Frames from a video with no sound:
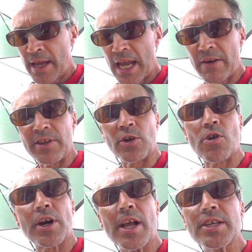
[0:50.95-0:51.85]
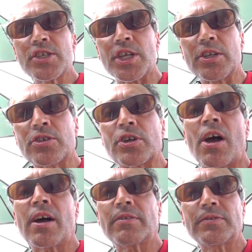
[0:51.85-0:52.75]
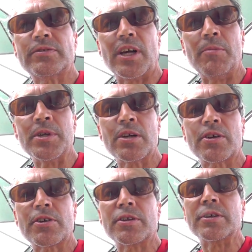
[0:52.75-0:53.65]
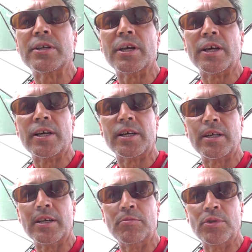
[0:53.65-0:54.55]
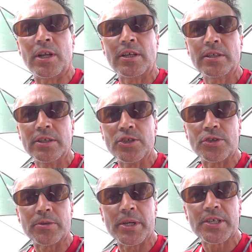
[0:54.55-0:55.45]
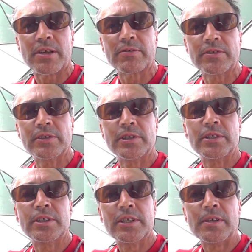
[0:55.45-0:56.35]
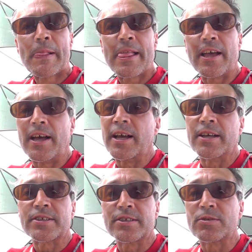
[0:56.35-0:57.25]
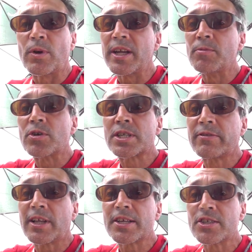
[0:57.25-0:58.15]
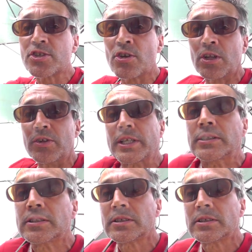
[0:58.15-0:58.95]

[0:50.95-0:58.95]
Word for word: Had everything organized. Shane took off. I'm here under the uh, umbrella, enjoying myself. Uh, this is way more civilized than soloing.